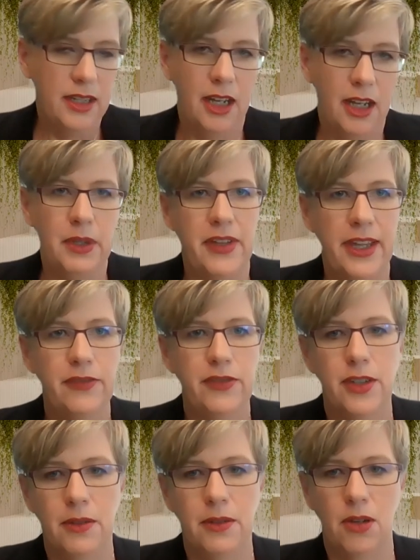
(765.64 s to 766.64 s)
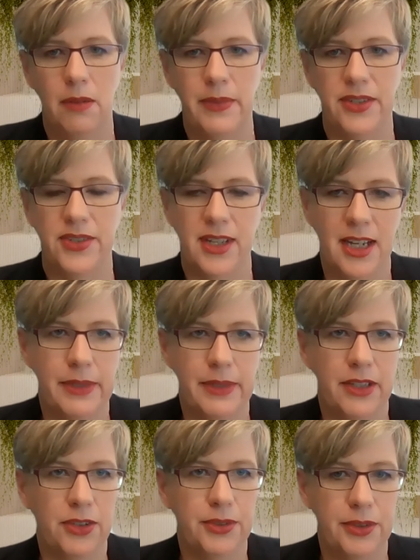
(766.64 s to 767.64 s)
And we've had a few comments
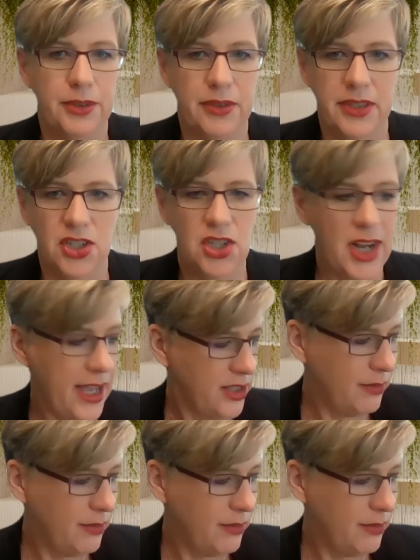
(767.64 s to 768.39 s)
coming through in the chat.